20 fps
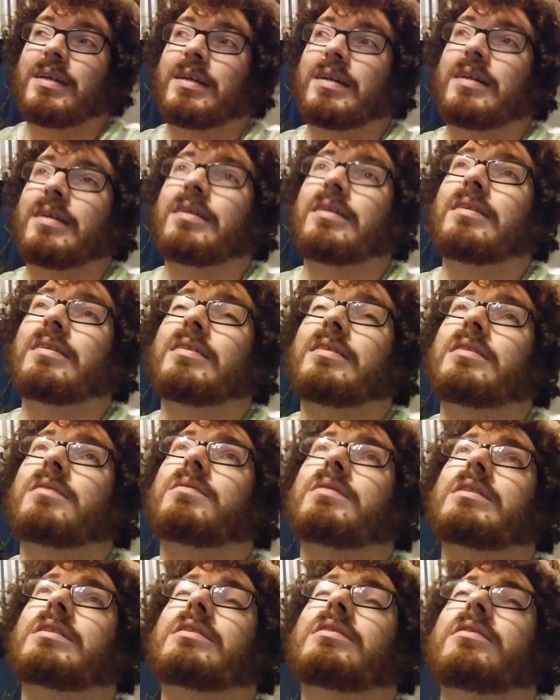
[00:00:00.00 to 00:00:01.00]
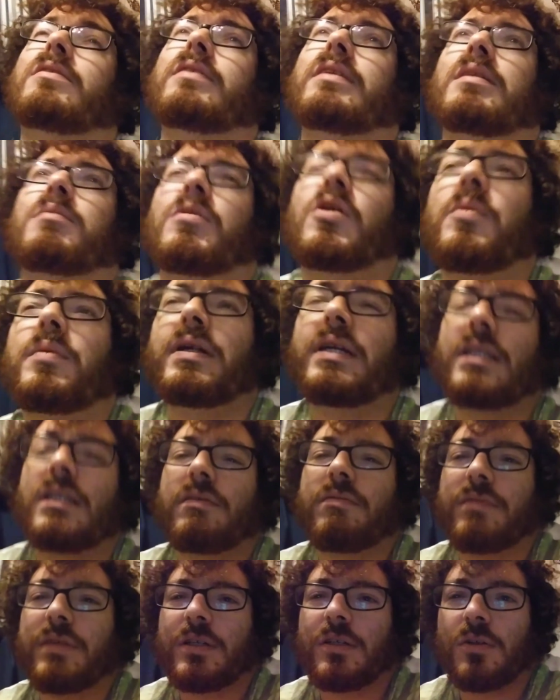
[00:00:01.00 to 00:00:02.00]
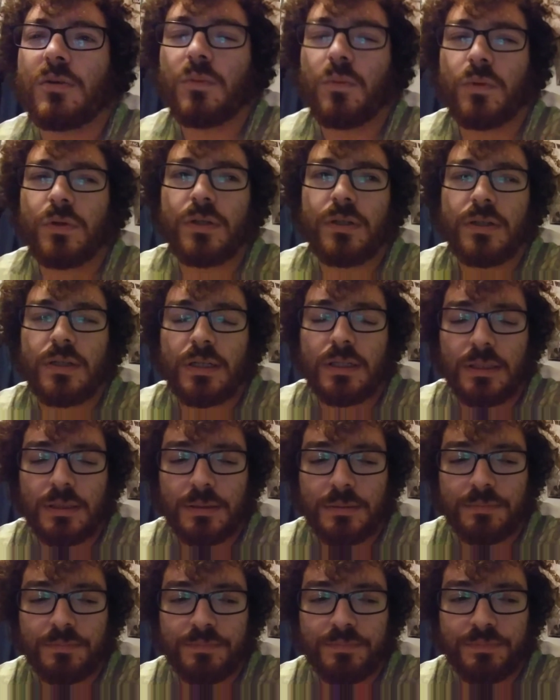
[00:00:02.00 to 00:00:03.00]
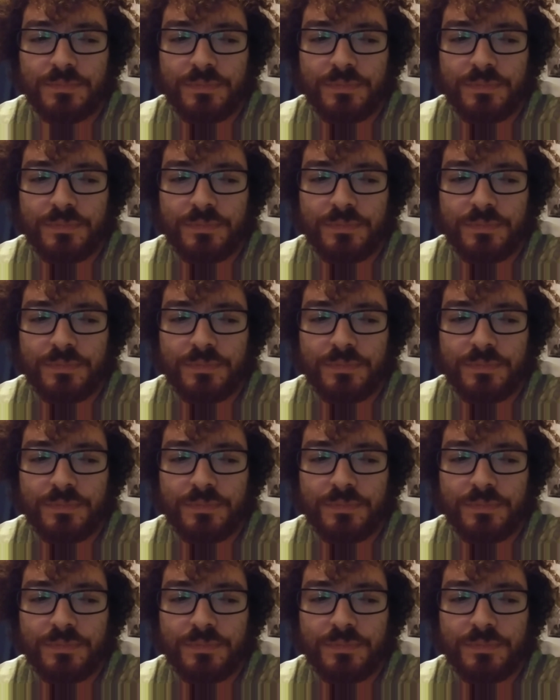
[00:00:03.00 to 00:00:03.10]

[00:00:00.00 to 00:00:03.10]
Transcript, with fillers: Uh, it was during a moment in the film where um,